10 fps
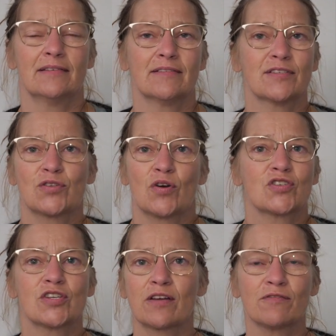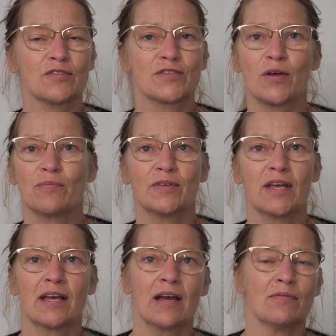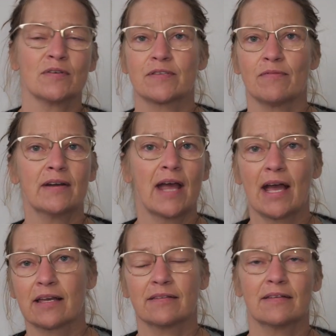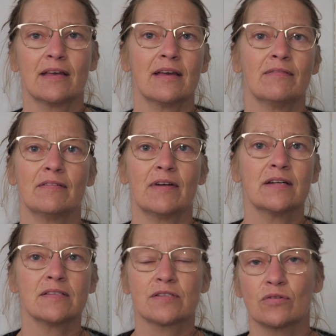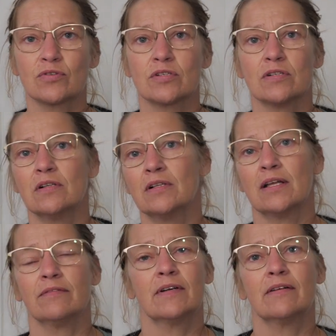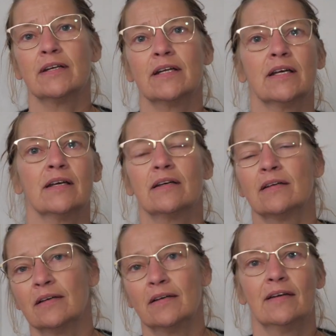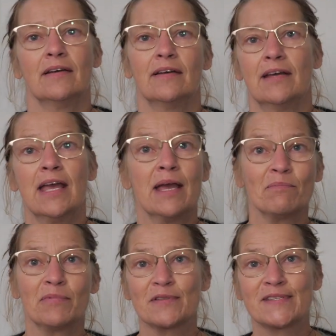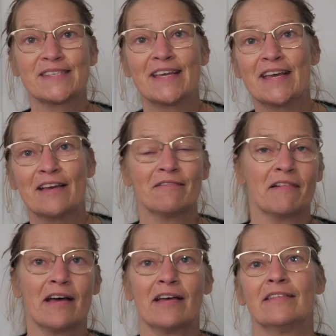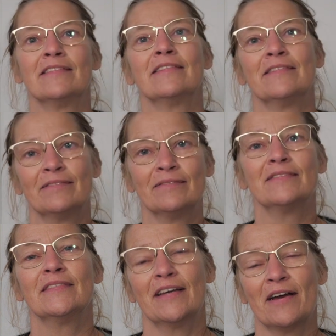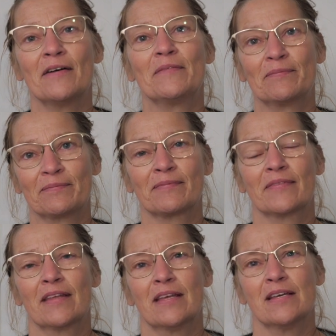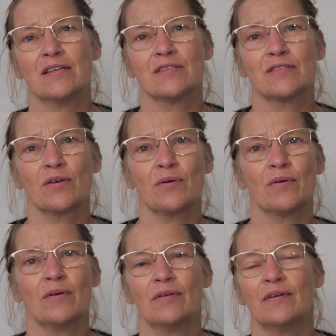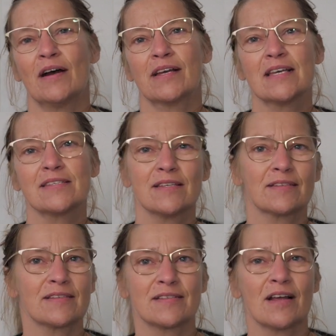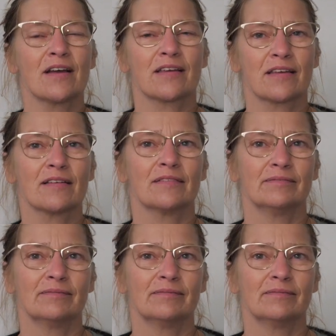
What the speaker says: searching for something. I was very active and very social and very impulsive, and yeah. So I guess it's like